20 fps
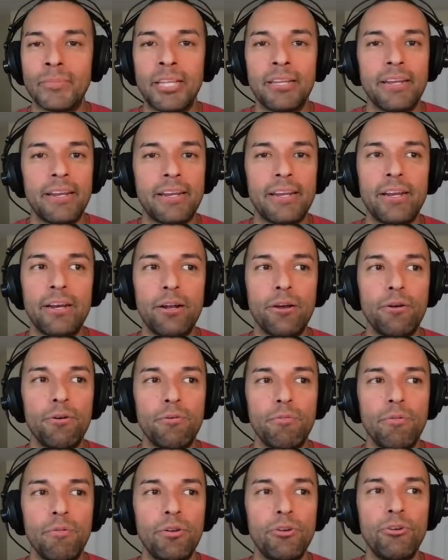you
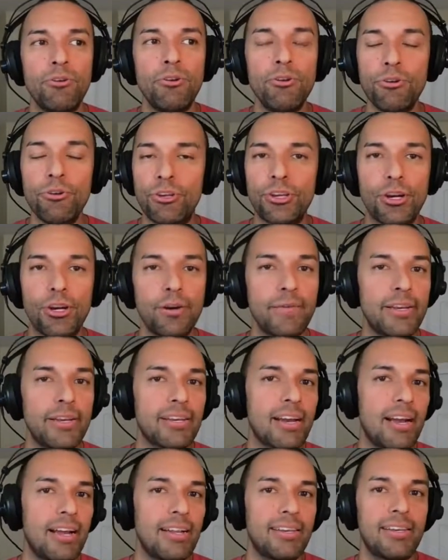know new service
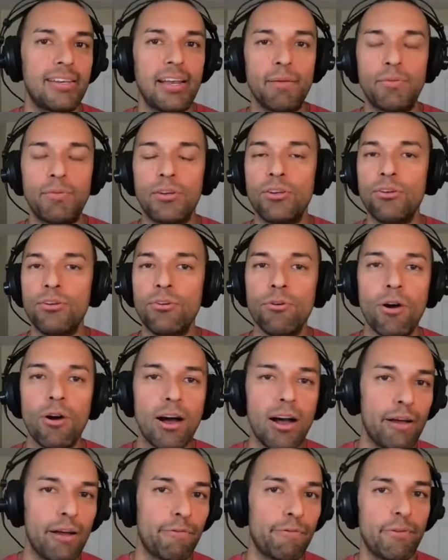concepts, new
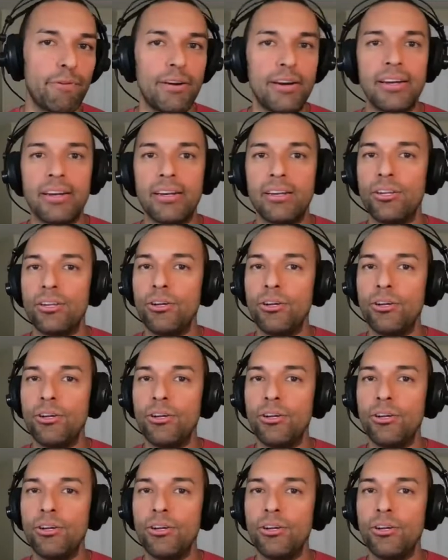offerings,